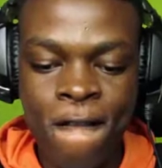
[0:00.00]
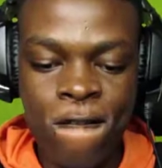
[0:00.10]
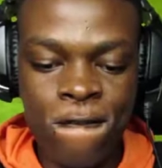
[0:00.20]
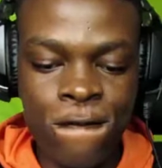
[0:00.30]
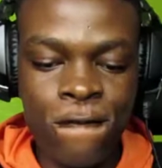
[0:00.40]

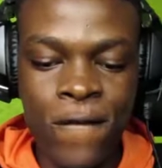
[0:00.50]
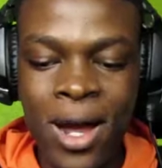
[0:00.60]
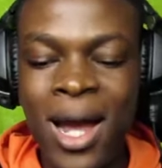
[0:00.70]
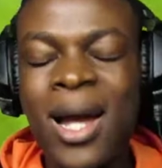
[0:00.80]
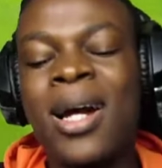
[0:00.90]
Mm.
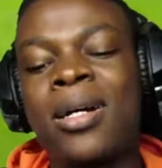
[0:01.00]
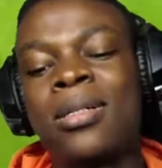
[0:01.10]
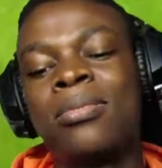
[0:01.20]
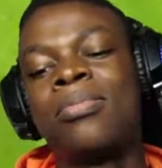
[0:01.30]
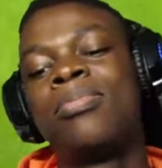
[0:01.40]
Ah,
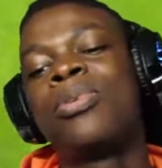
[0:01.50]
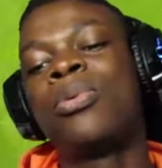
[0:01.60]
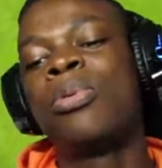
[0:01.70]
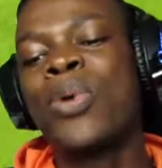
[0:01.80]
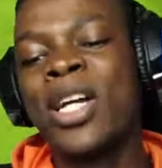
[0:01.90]
bro,
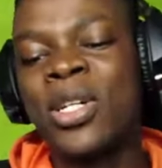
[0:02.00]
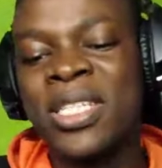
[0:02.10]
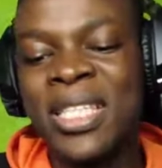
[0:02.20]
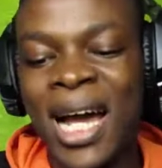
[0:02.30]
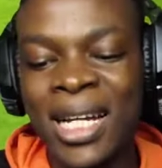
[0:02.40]
people are
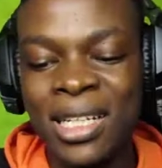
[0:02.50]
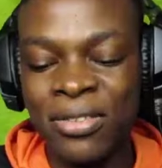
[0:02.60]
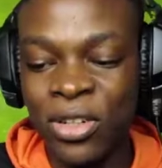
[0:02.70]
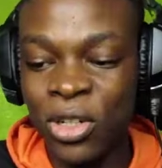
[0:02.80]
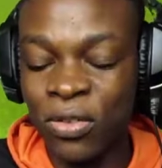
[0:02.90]
just dying in
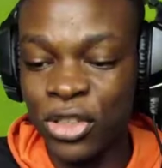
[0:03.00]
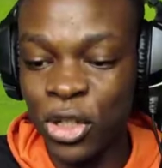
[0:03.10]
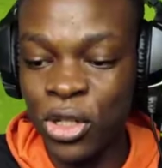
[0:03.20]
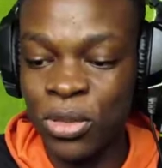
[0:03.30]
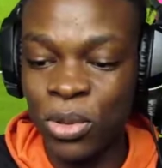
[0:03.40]
front of
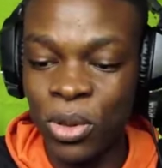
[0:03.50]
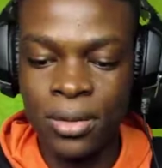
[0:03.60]
shots, bro.